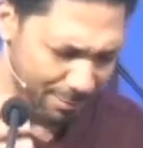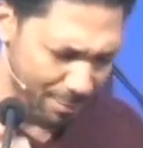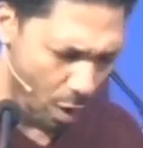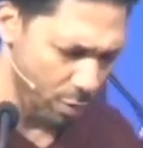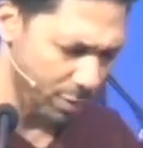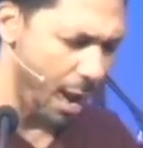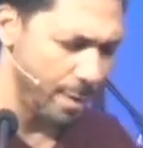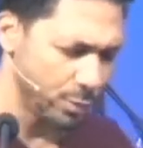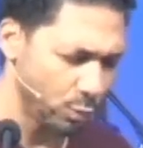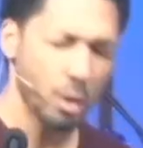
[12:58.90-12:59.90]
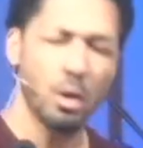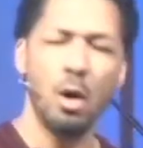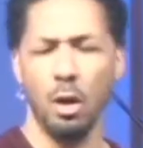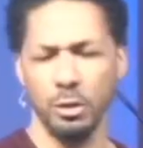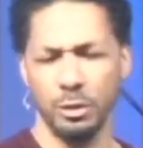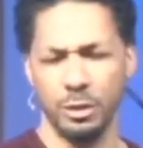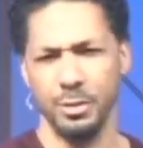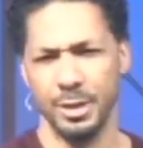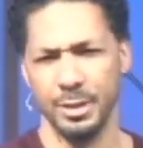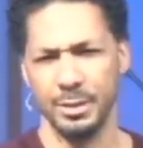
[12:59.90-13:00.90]
our times we're called to do
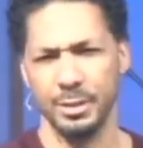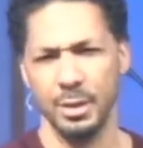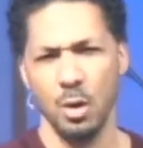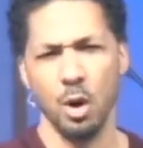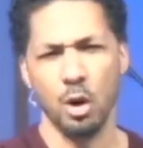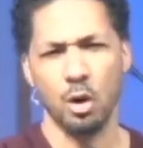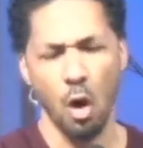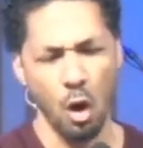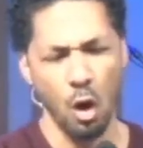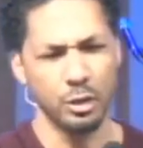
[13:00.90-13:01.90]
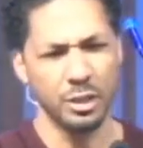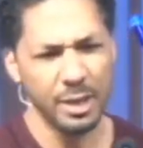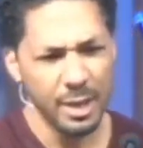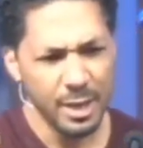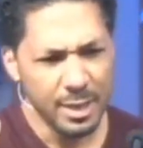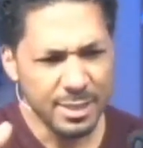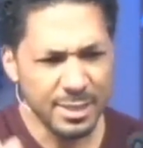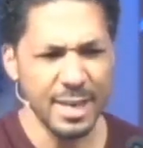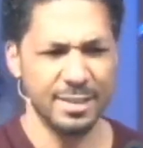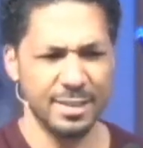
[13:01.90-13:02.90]
this. We're called to
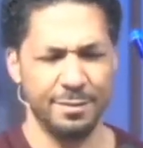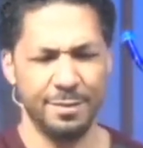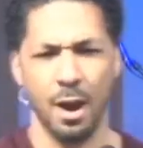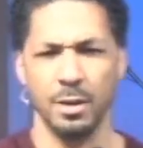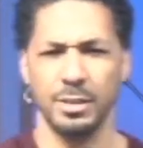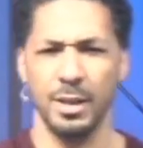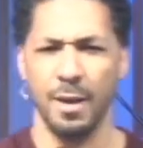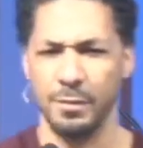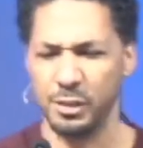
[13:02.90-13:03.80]
sanctify ourselves,